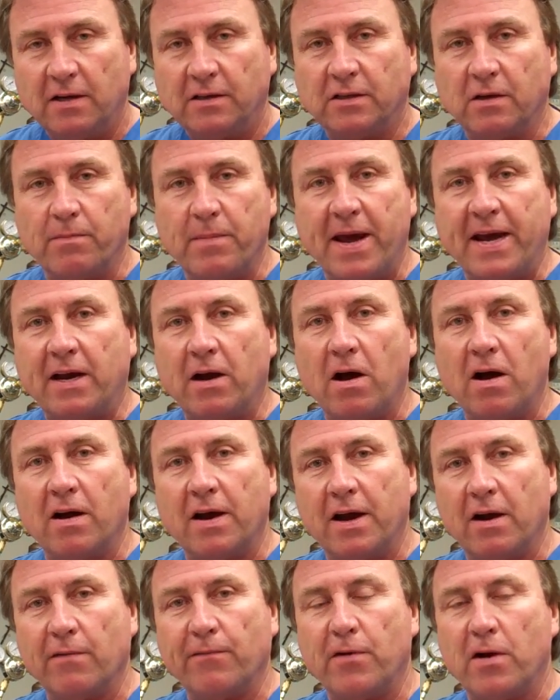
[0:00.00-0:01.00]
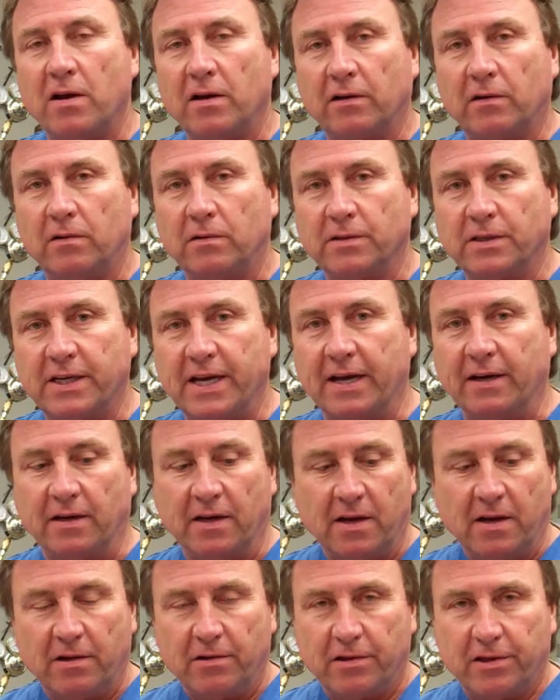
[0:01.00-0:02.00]
to make hair follicles get
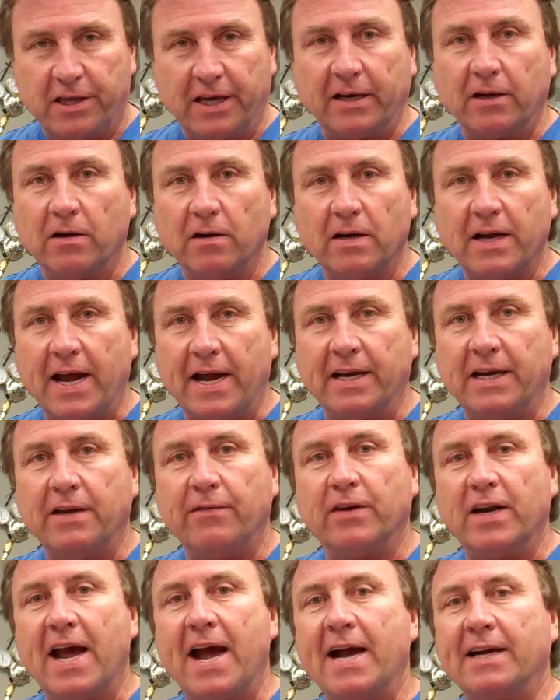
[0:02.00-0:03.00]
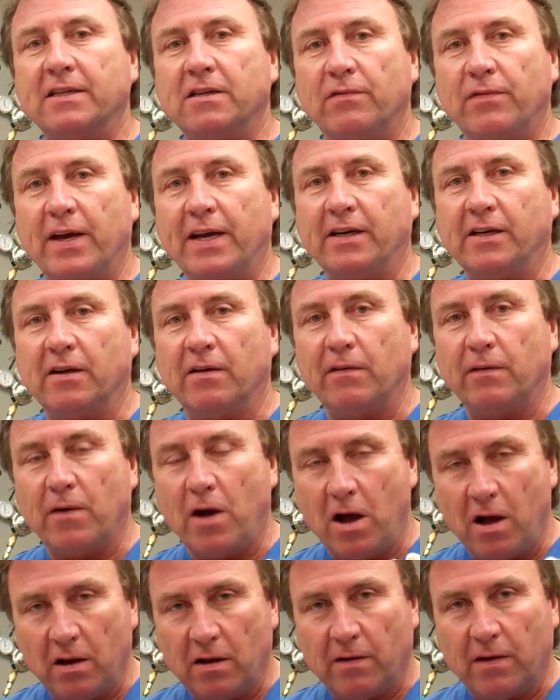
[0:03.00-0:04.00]
thicker and even activate
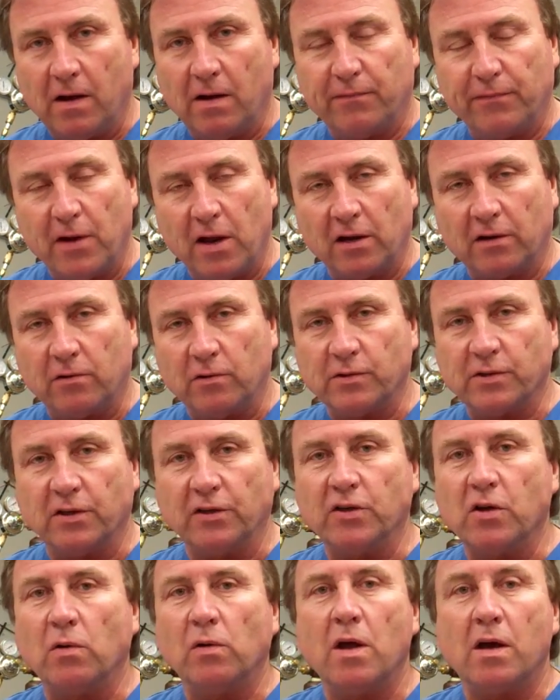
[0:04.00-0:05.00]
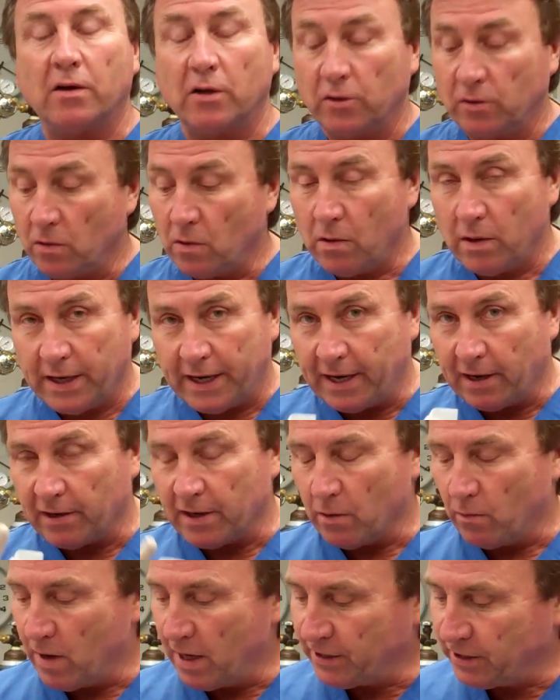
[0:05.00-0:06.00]
follicles that no longer grow a hair.
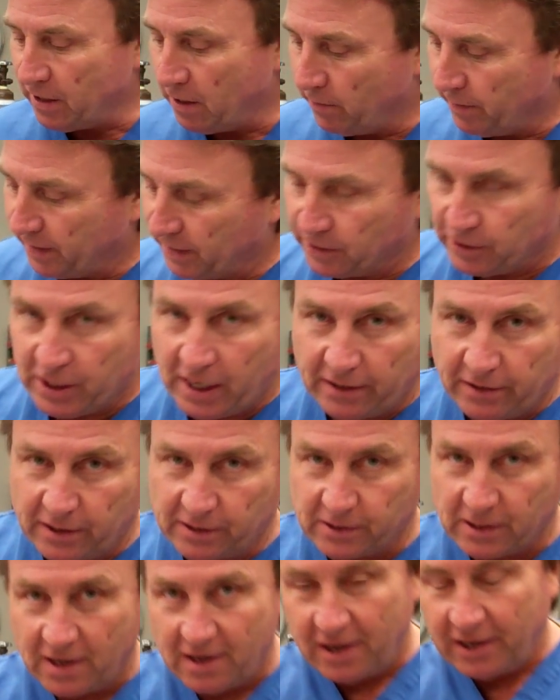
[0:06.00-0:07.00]
Now watch how we inject this.